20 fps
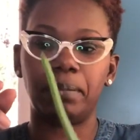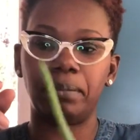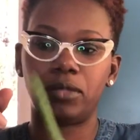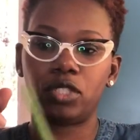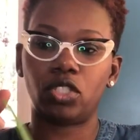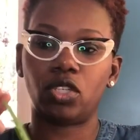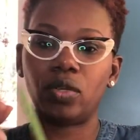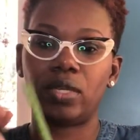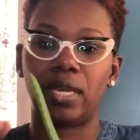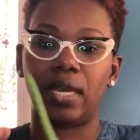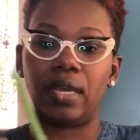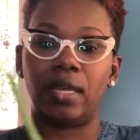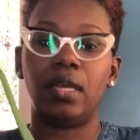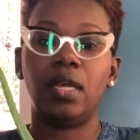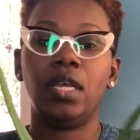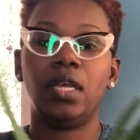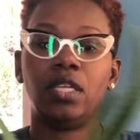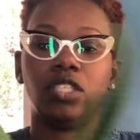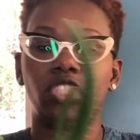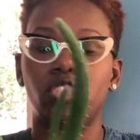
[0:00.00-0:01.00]
So yeah,
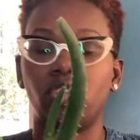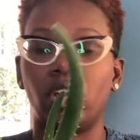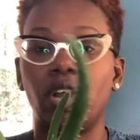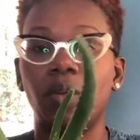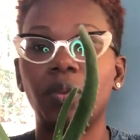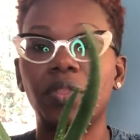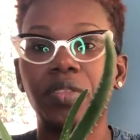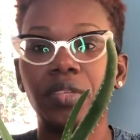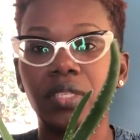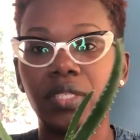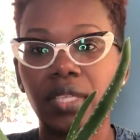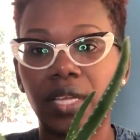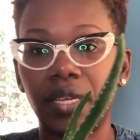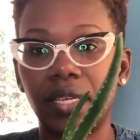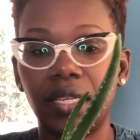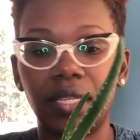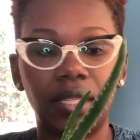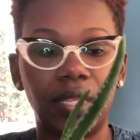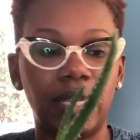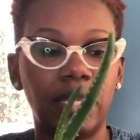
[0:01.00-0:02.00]
start with a
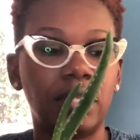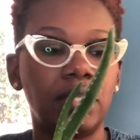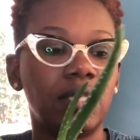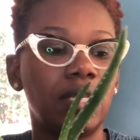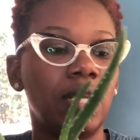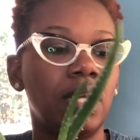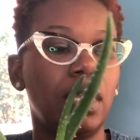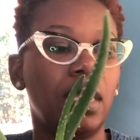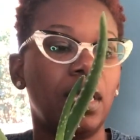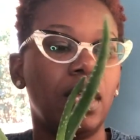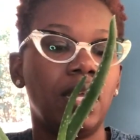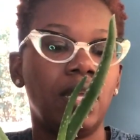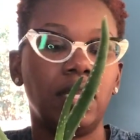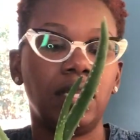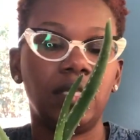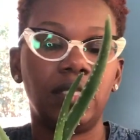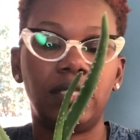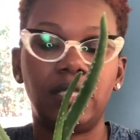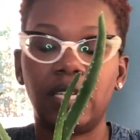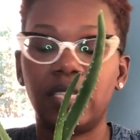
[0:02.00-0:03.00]
succulent,
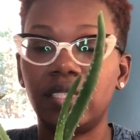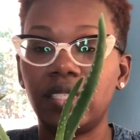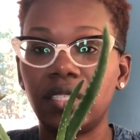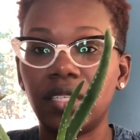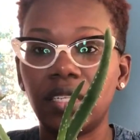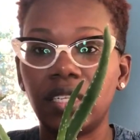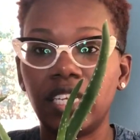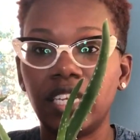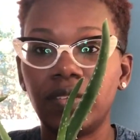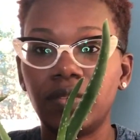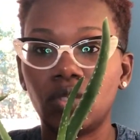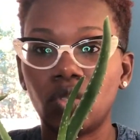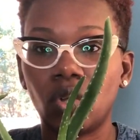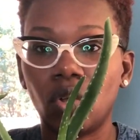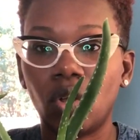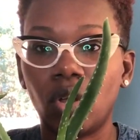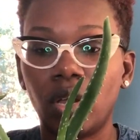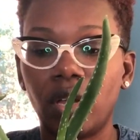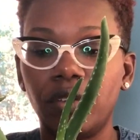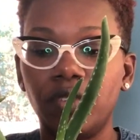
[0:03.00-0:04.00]
dust the leaves
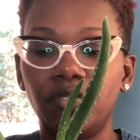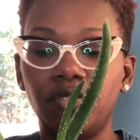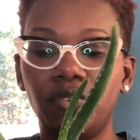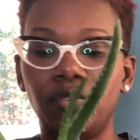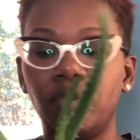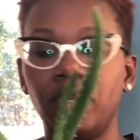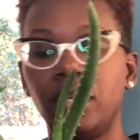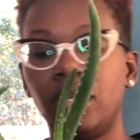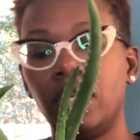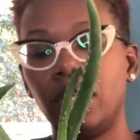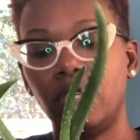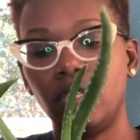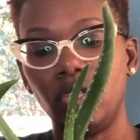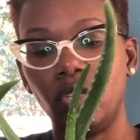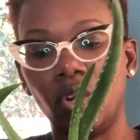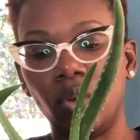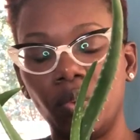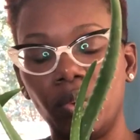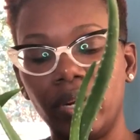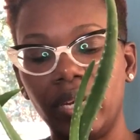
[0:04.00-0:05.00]
off. You
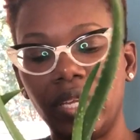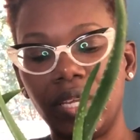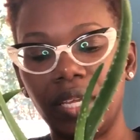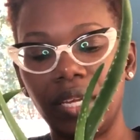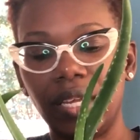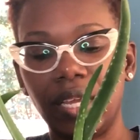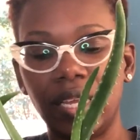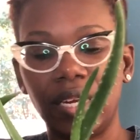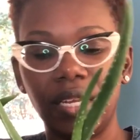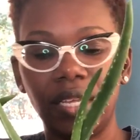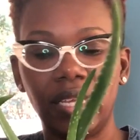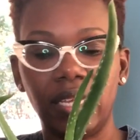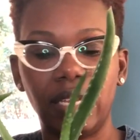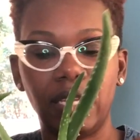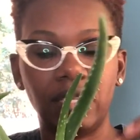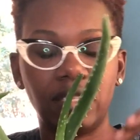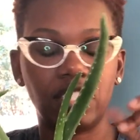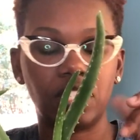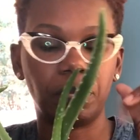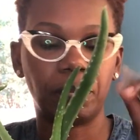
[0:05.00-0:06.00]
don't want to get
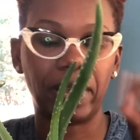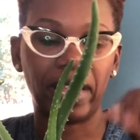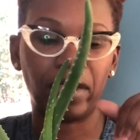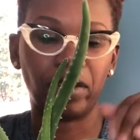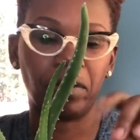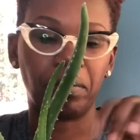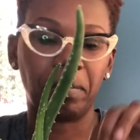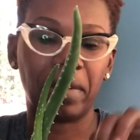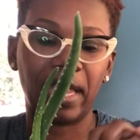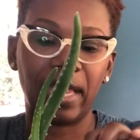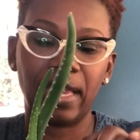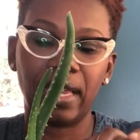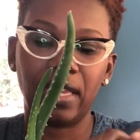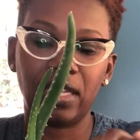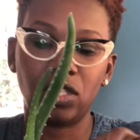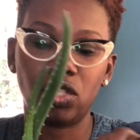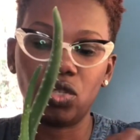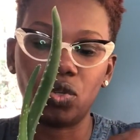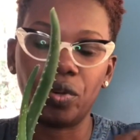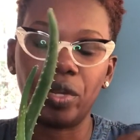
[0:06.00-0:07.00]
any spider
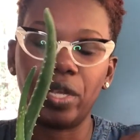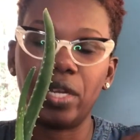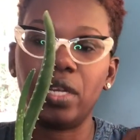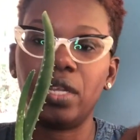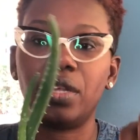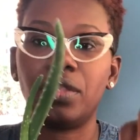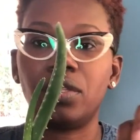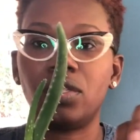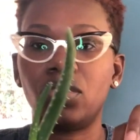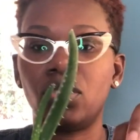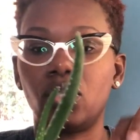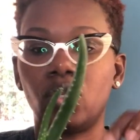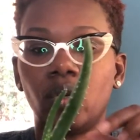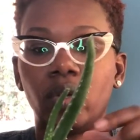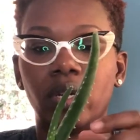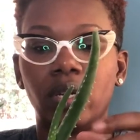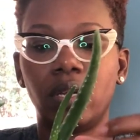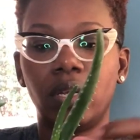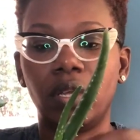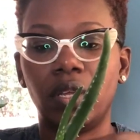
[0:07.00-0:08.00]
mites or any other
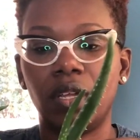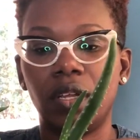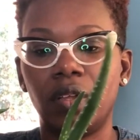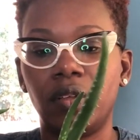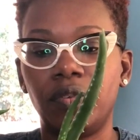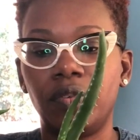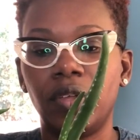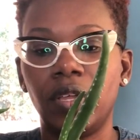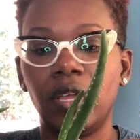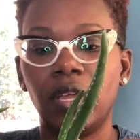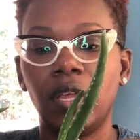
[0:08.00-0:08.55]
sort of